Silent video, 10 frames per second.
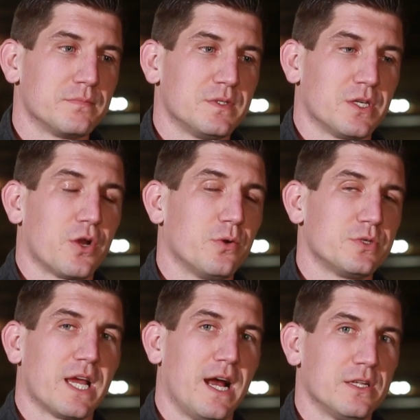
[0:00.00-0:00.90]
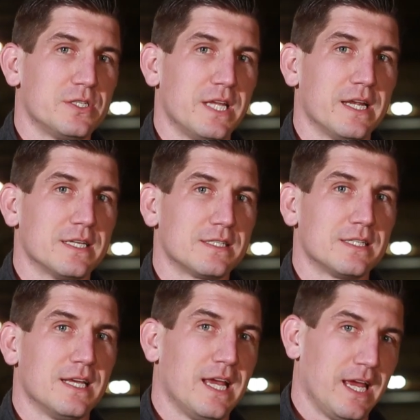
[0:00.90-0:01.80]
to coach college tennis
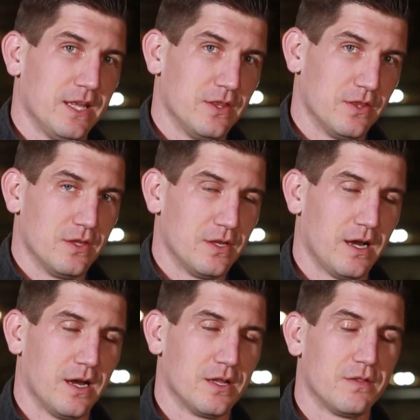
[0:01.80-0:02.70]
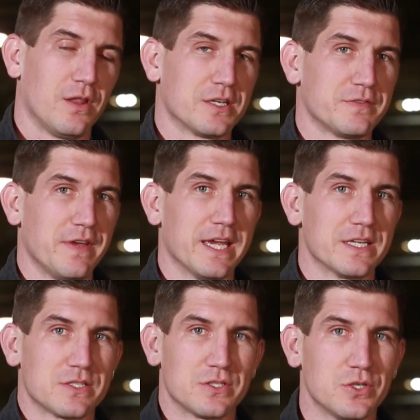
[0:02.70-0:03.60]
in Las
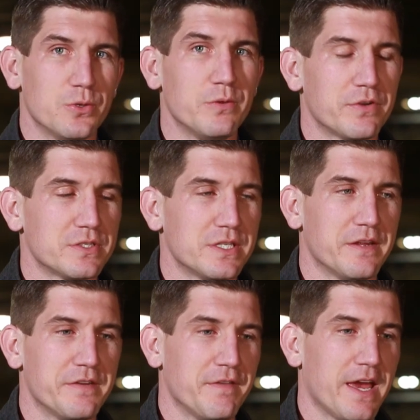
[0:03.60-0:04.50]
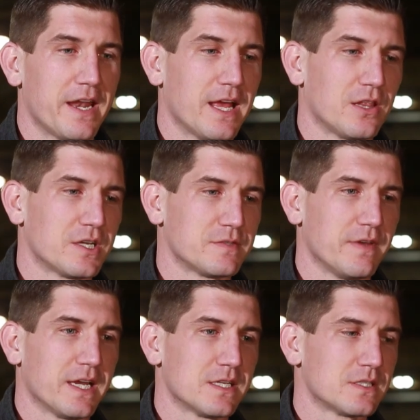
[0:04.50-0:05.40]
Vegas, University of Nevada at Las
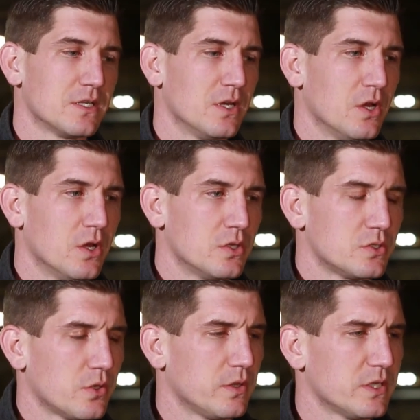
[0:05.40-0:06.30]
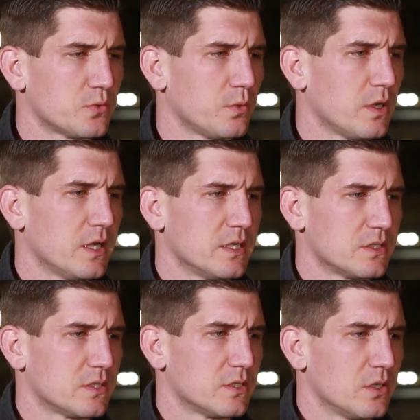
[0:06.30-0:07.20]
Vegas. So this
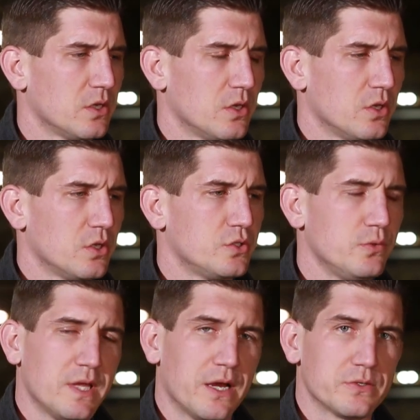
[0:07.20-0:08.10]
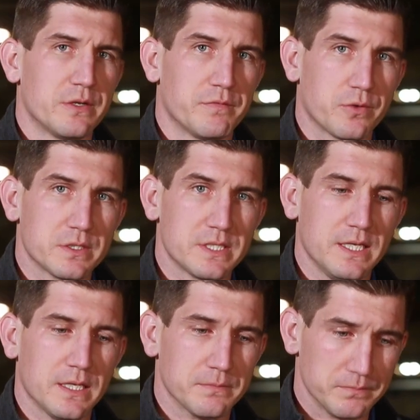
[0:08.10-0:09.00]
was
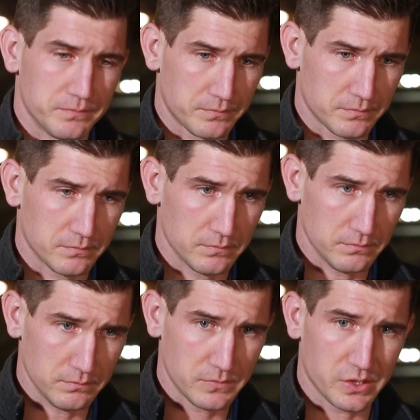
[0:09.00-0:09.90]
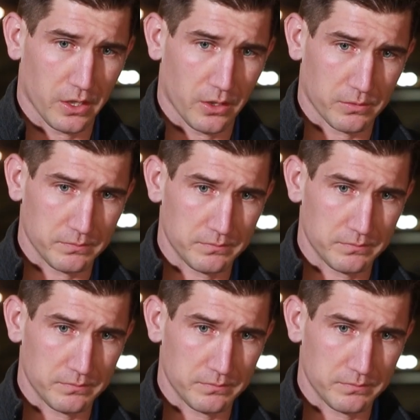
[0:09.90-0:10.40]
2014. So